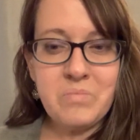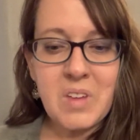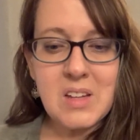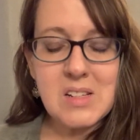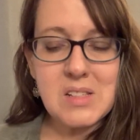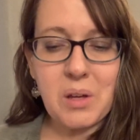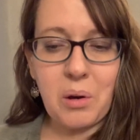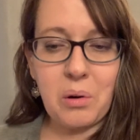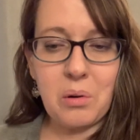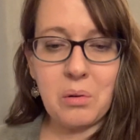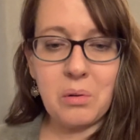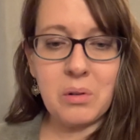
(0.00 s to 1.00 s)
So
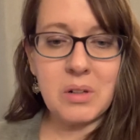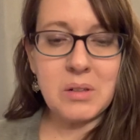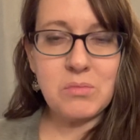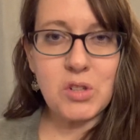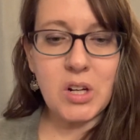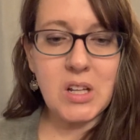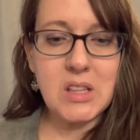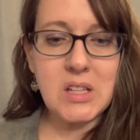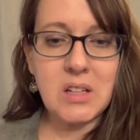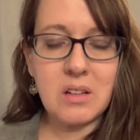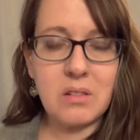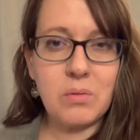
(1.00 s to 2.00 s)
I'm trying to
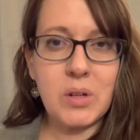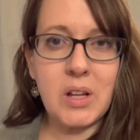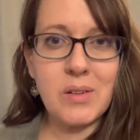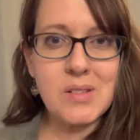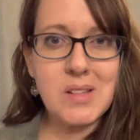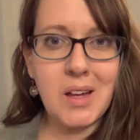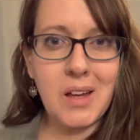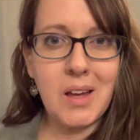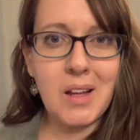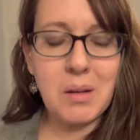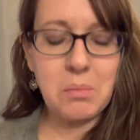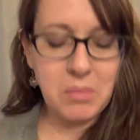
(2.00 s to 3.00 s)
think of what else I
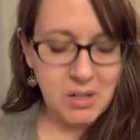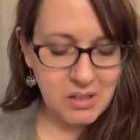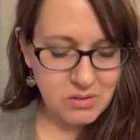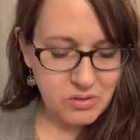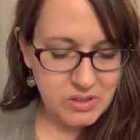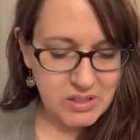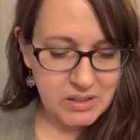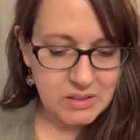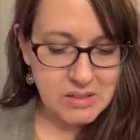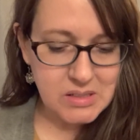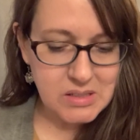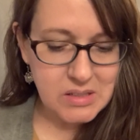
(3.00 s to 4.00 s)
had in mind for
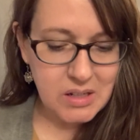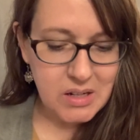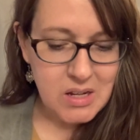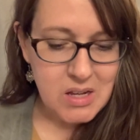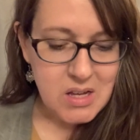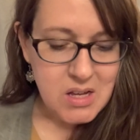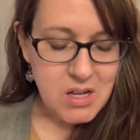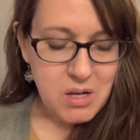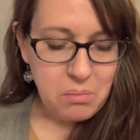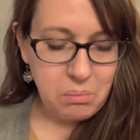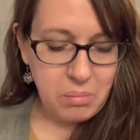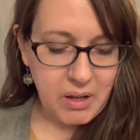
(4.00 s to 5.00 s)
this.
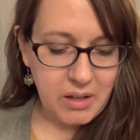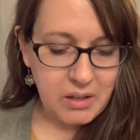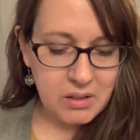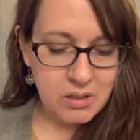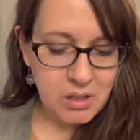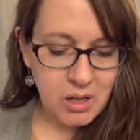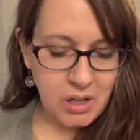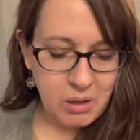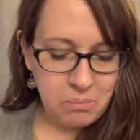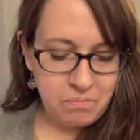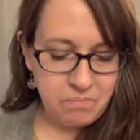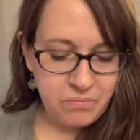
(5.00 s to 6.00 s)
But
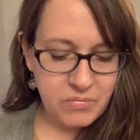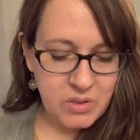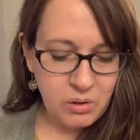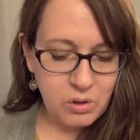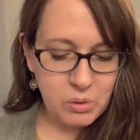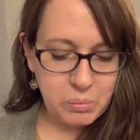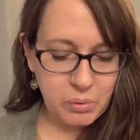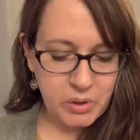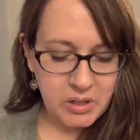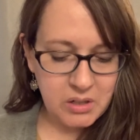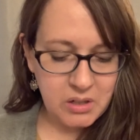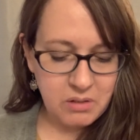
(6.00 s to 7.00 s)
the whole
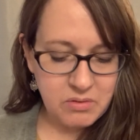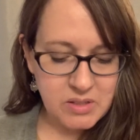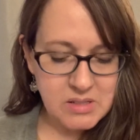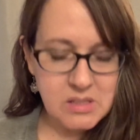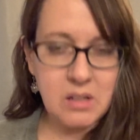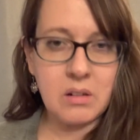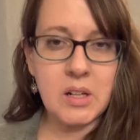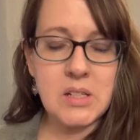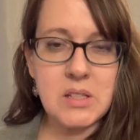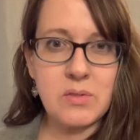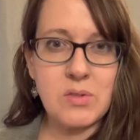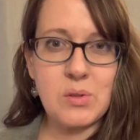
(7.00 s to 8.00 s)
point of this series
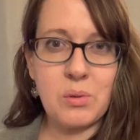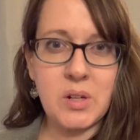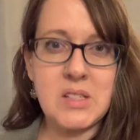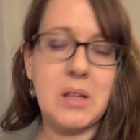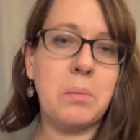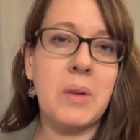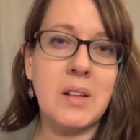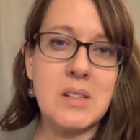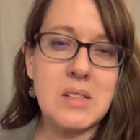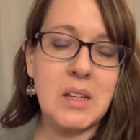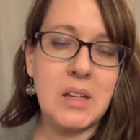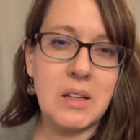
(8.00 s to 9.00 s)
of story
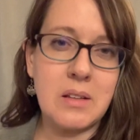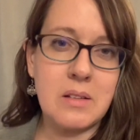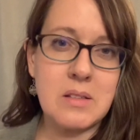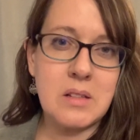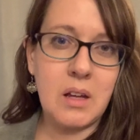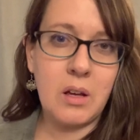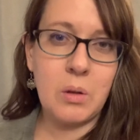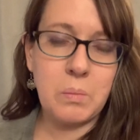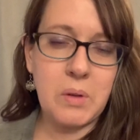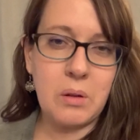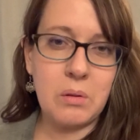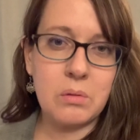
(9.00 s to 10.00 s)
segments is to help
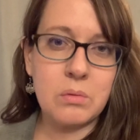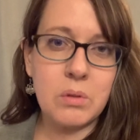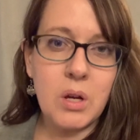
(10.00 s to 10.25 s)
you